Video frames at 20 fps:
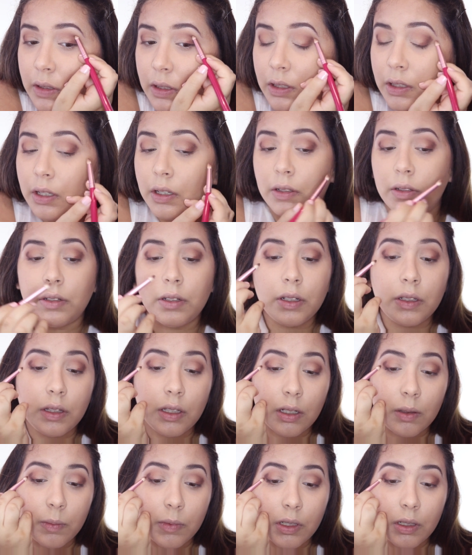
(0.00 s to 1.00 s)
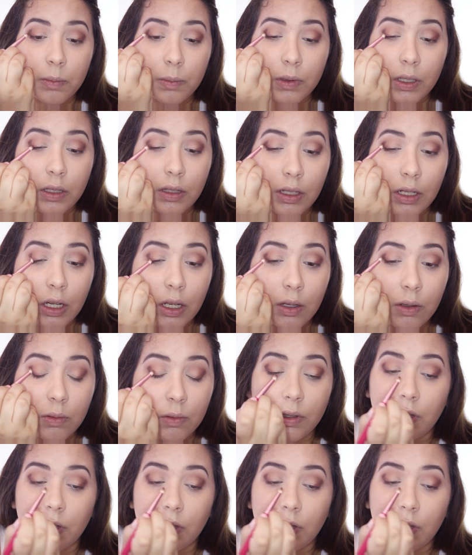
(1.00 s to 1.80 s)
the color and then I'm gonna blend it out